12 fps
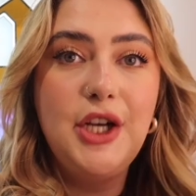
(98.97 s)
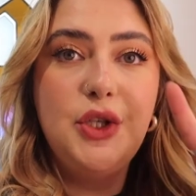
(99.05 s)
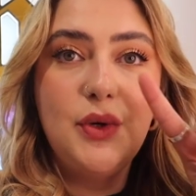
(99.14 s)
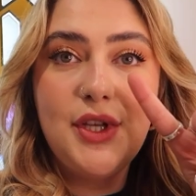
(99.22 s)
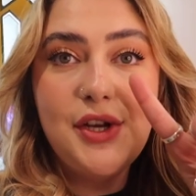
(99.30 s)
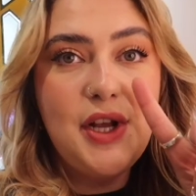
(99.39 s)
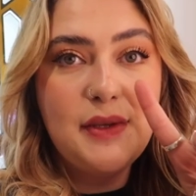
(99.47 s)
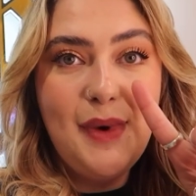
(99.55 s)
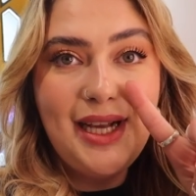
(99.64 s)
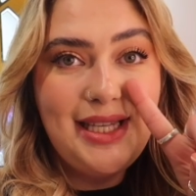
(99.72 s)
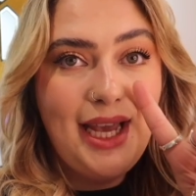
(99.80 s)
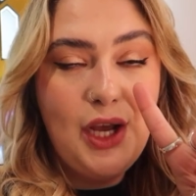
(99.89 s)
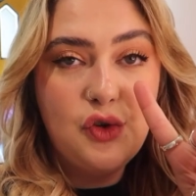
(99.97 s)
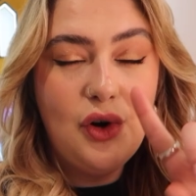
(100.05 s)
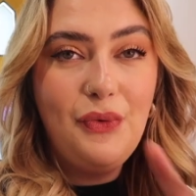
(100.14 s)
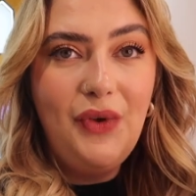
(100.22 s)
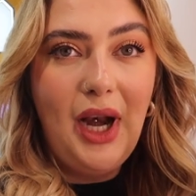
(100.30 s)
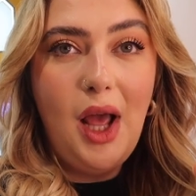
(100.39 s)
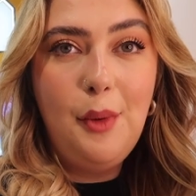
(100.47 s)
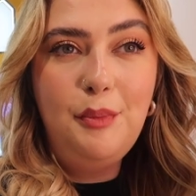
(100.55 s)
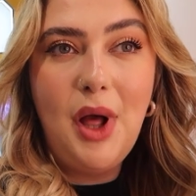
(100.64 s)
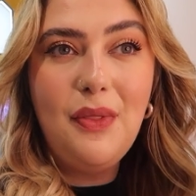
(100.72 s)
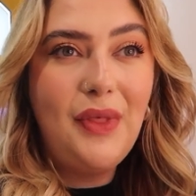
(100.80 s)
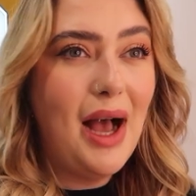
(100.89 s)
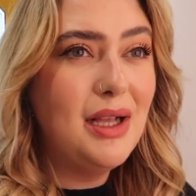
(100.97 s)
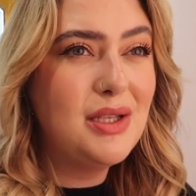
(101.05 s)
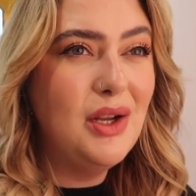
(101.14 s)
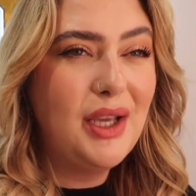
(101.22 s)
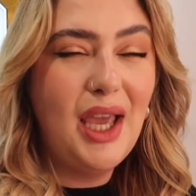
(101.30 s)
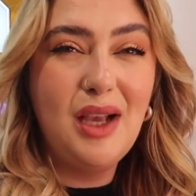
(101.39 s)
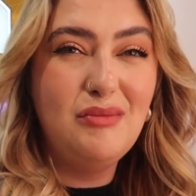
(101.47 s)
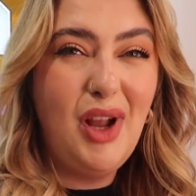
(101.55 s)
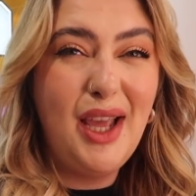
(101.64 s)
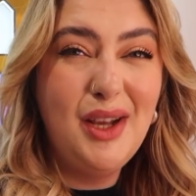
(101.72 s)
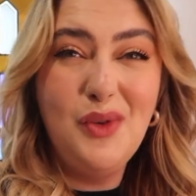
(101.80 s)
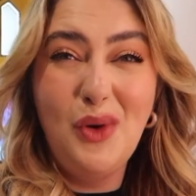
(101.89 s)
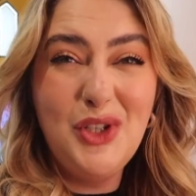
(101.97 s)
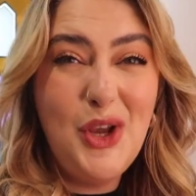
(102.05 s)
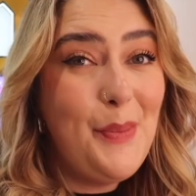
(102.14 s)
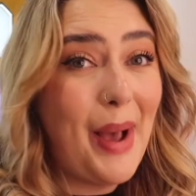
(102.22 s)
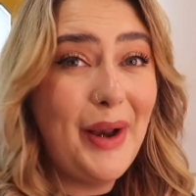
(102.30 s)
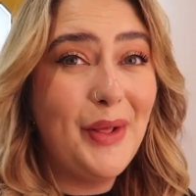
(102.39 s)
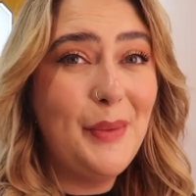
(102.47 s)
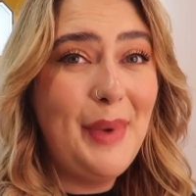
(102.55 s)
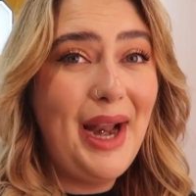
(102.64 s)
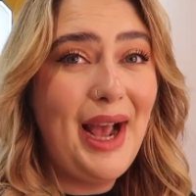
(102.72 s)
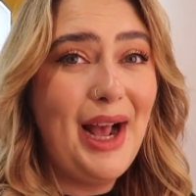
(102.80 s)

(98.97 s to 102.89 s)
She also does my tear trough filler, but that's looking like not too bad at the minute,